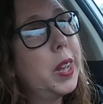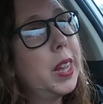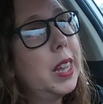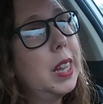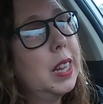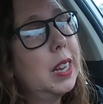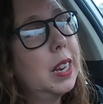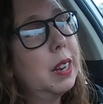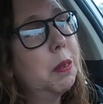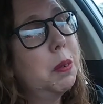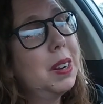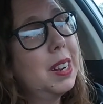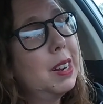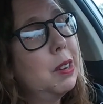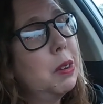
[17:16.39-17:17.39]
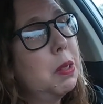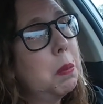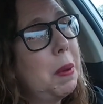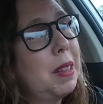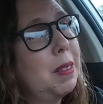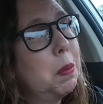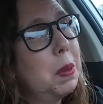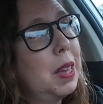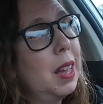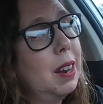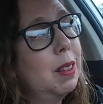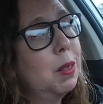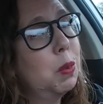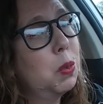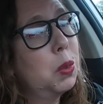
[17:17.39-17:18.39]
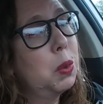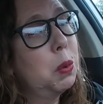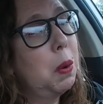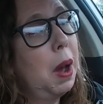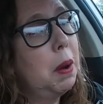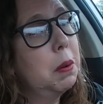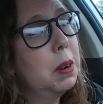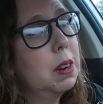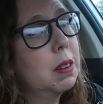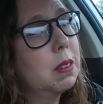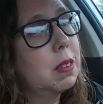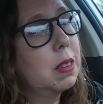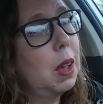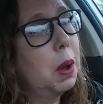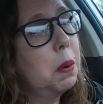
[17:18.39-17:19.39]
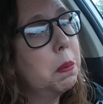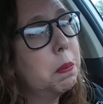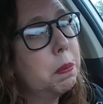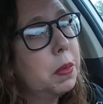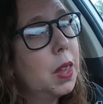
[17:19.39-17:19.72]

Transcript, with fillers: and we're gonna do the best we can in those two hours so